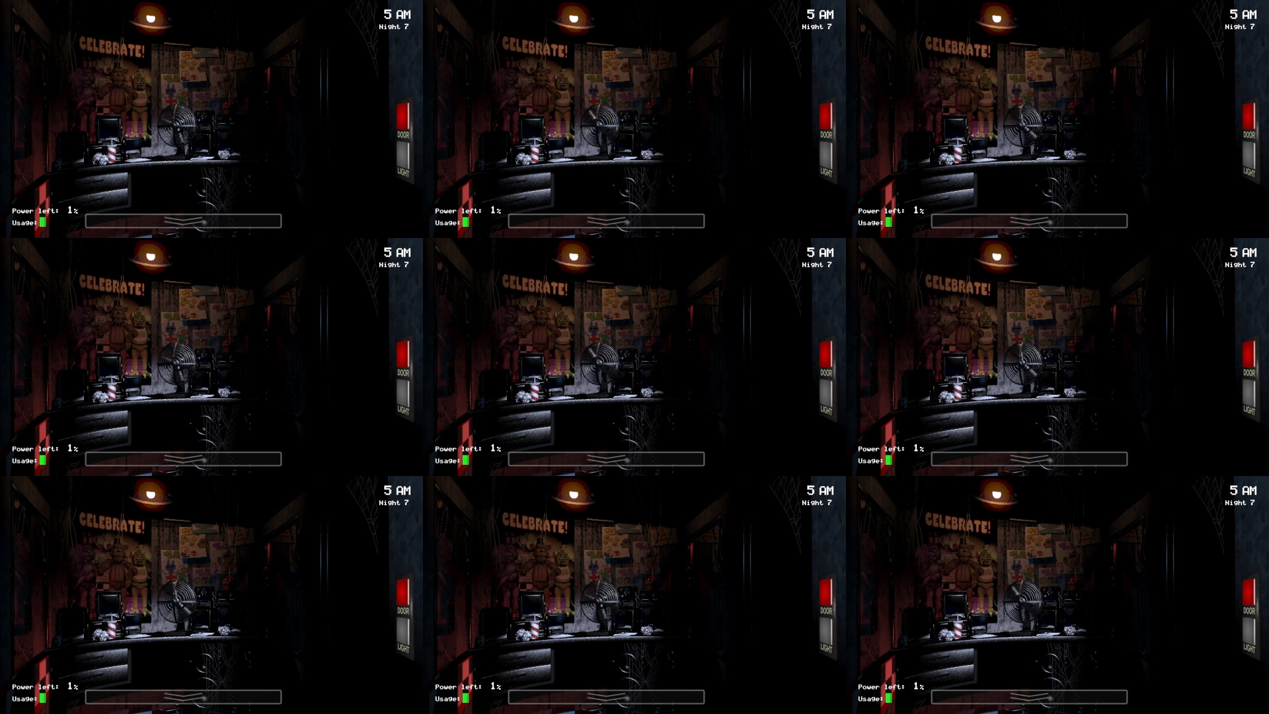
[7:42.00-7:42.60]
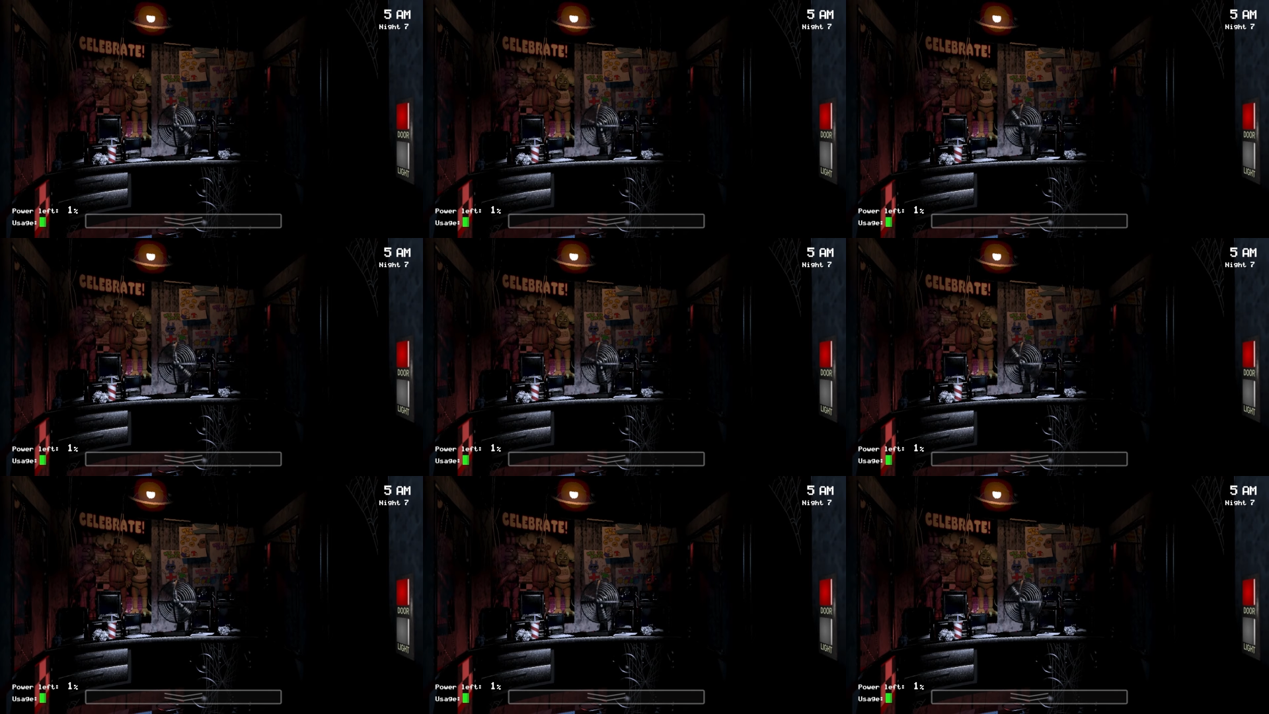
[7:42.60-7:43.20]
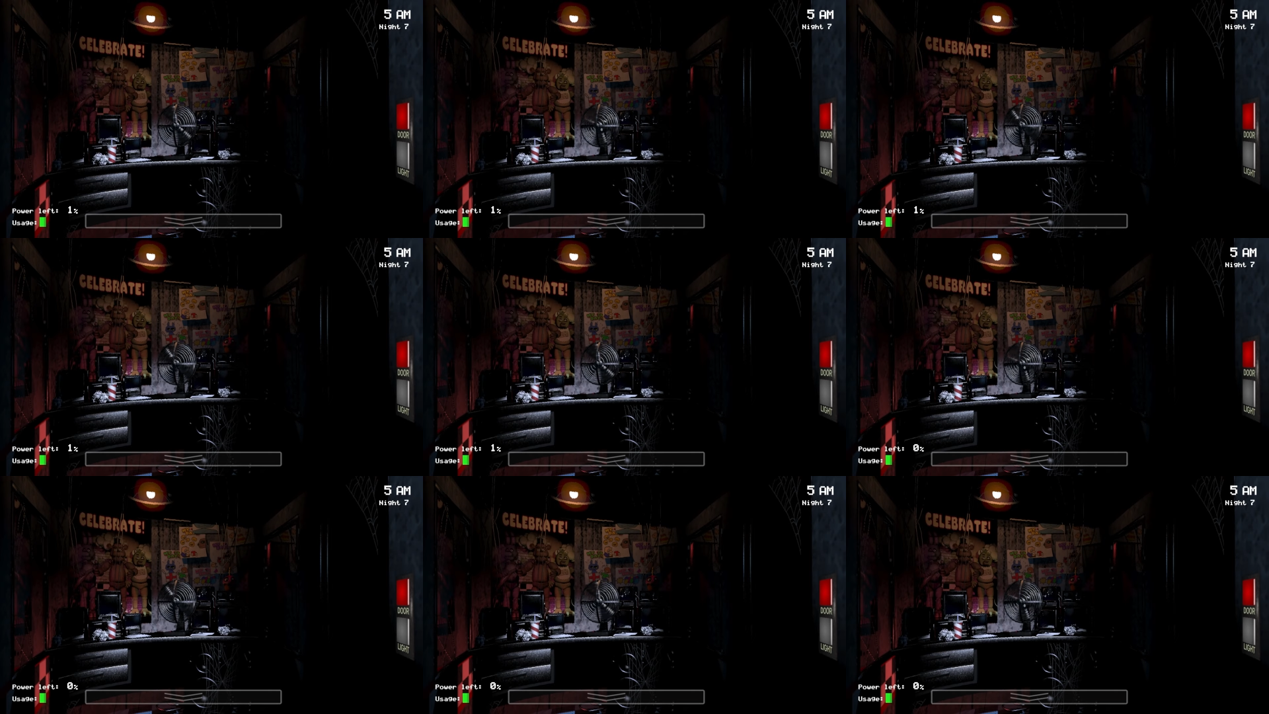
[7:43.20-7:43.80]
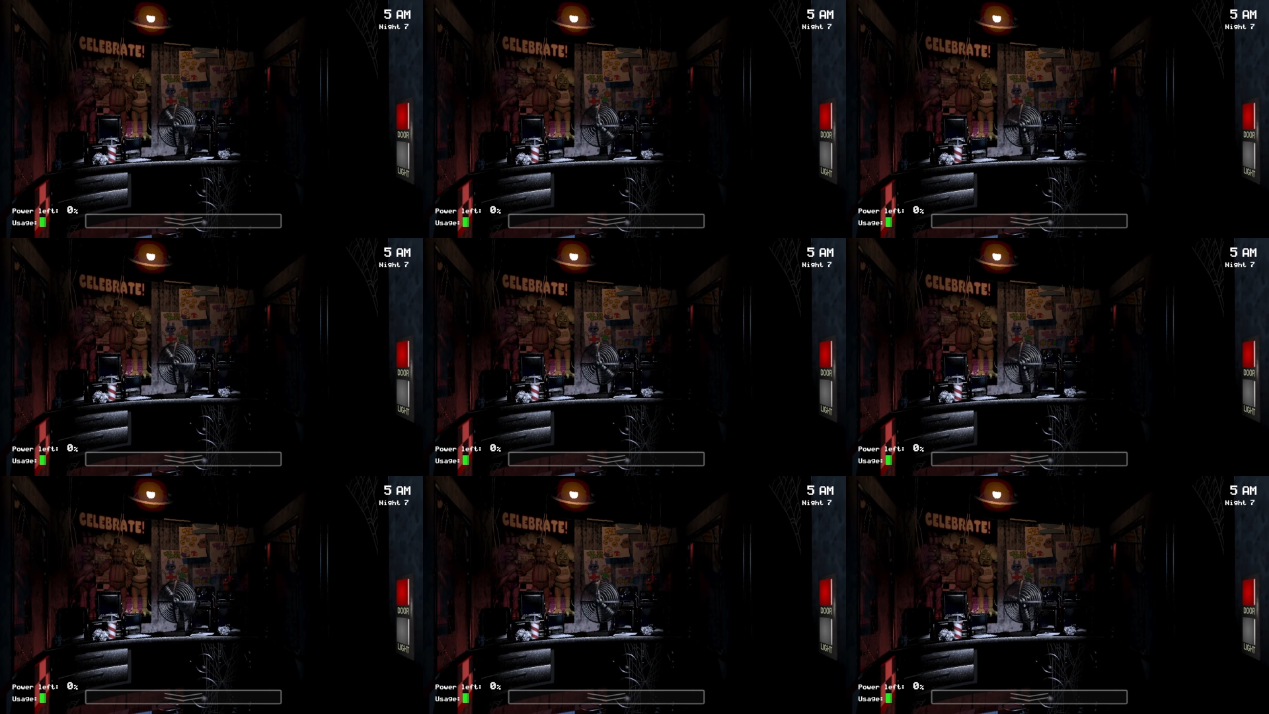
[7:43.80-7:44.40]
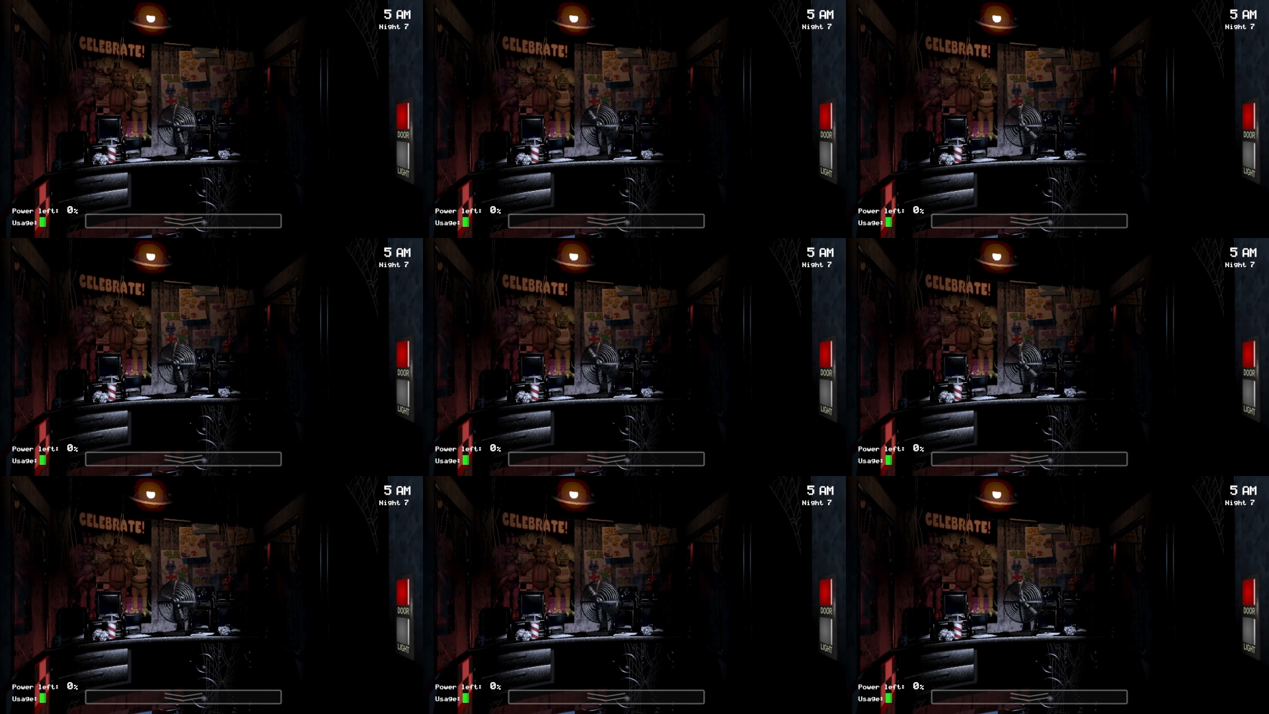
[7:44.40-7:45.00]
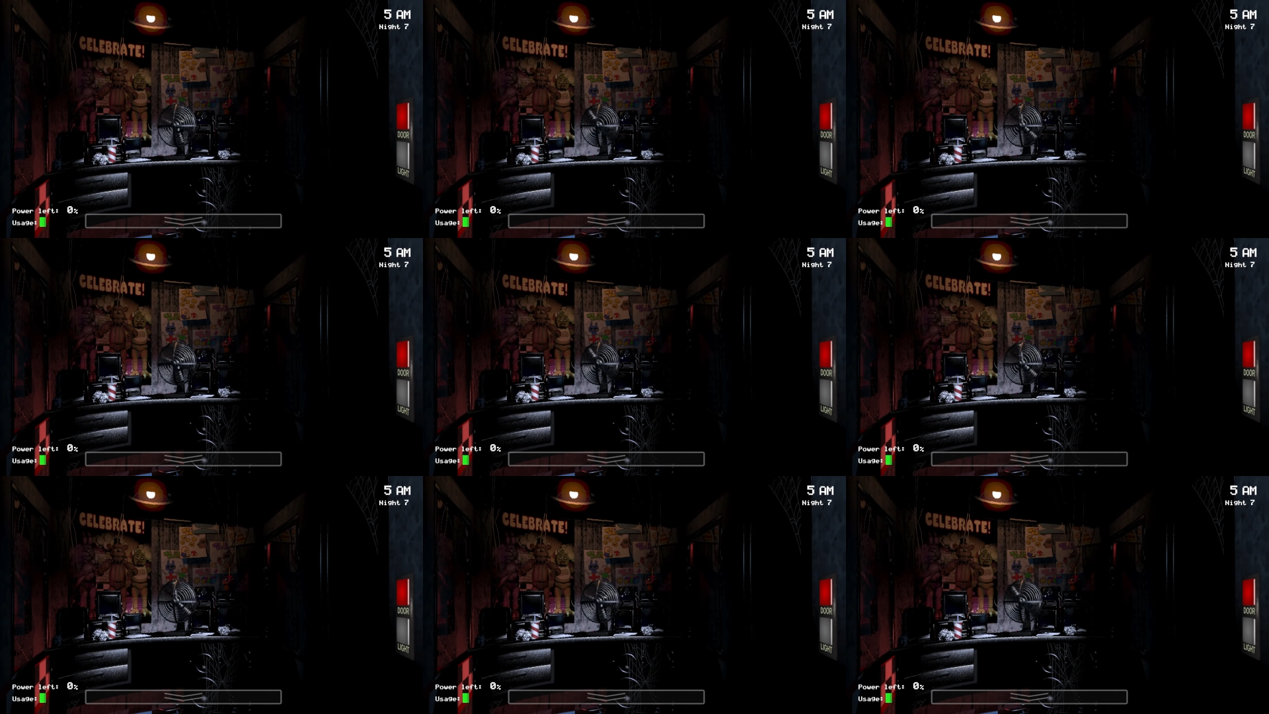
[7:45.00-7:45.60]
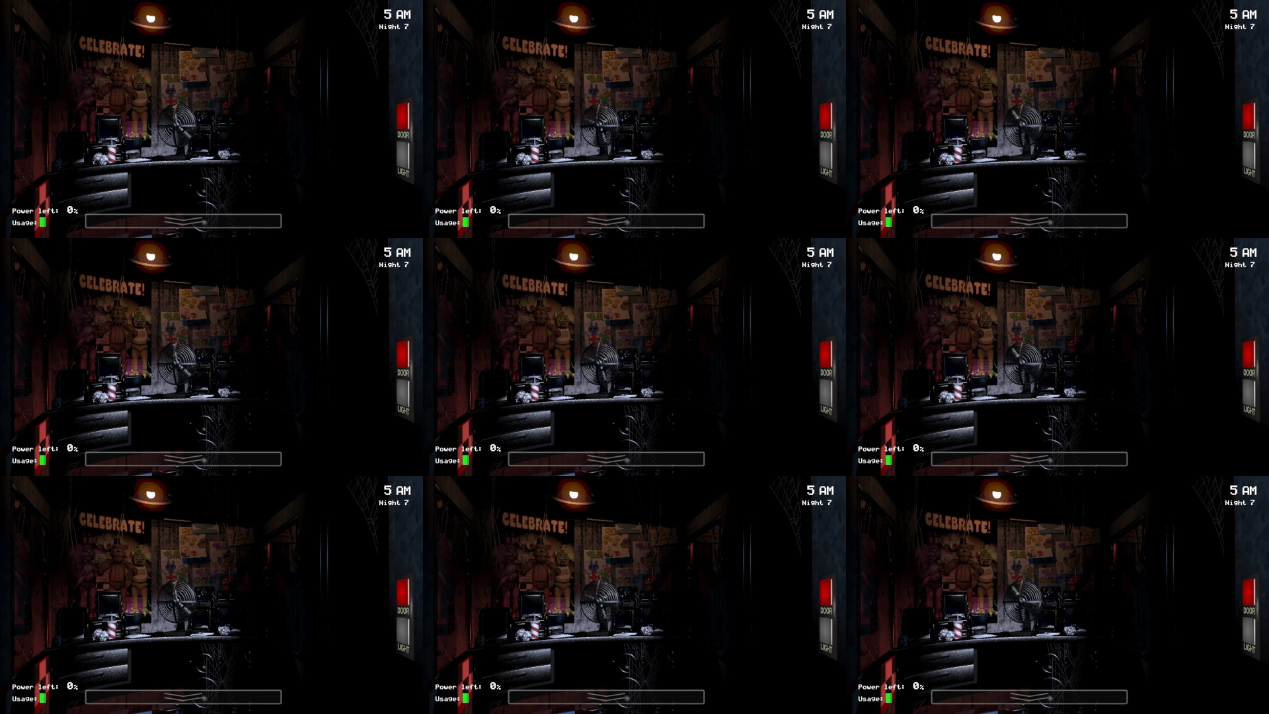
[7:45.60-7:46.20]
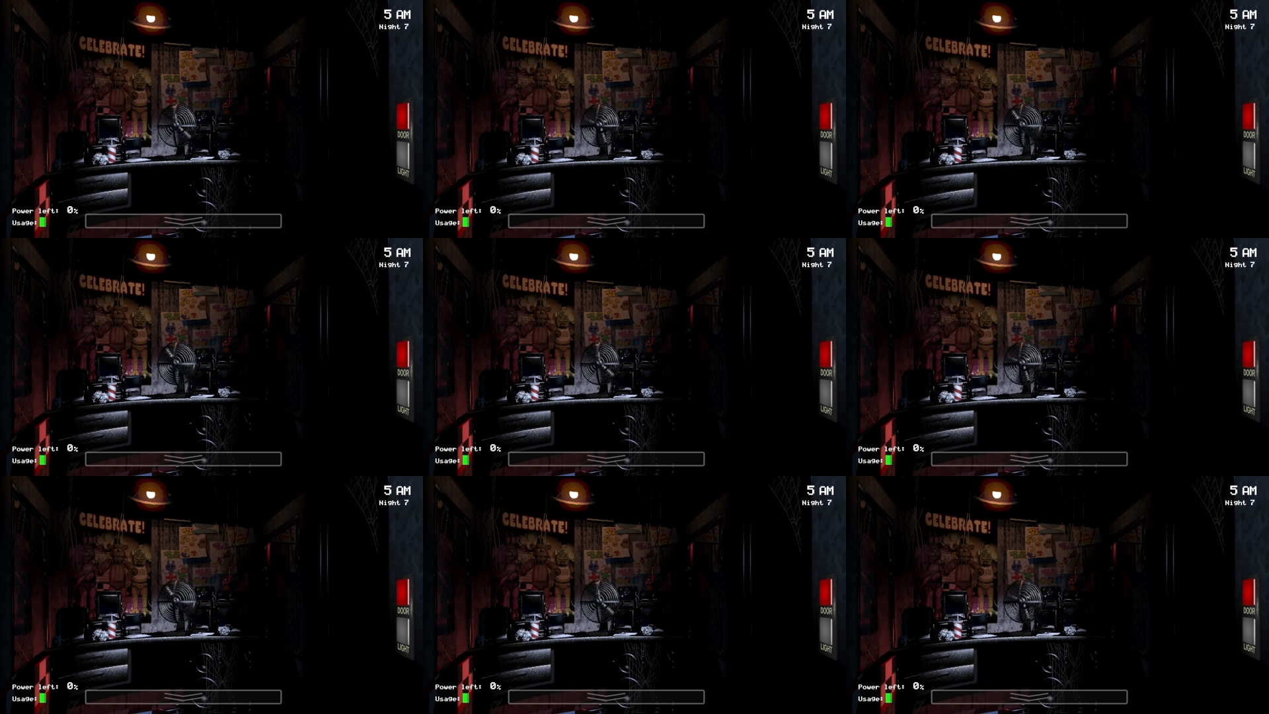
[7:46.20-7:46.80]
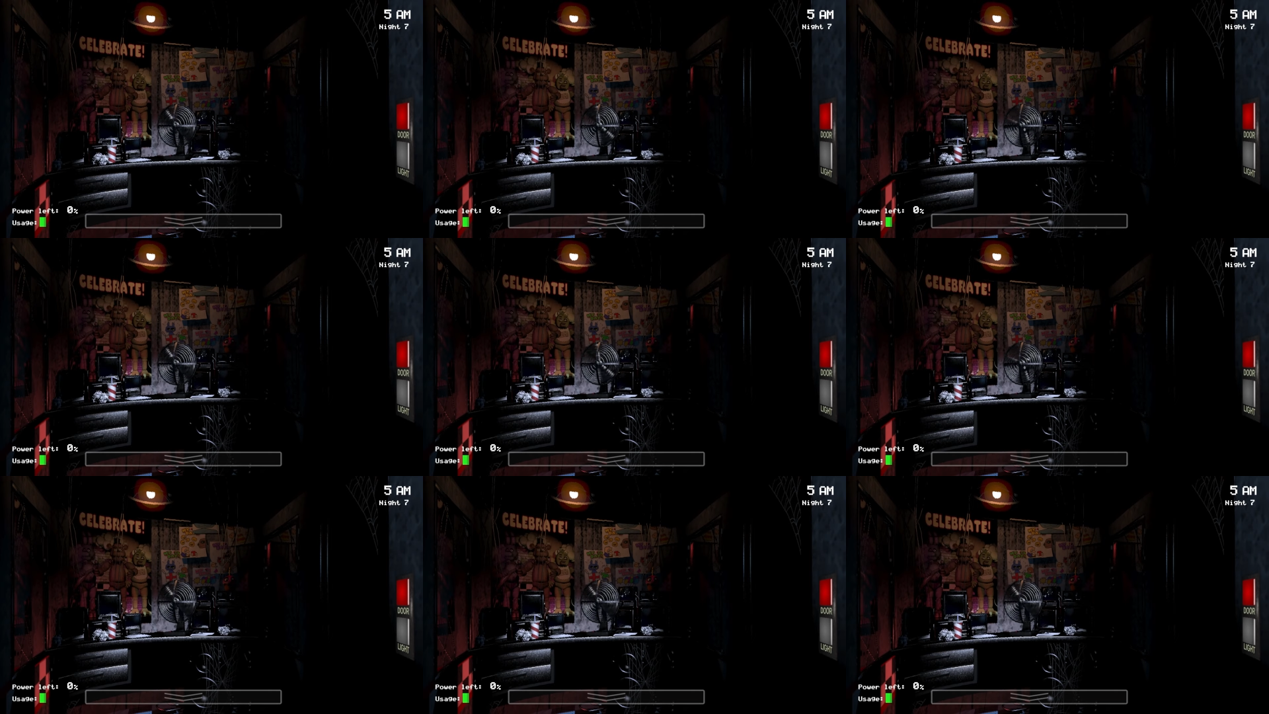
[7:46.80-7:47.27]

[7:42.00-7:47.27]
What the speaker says: No face is visible, so there are no lips to read.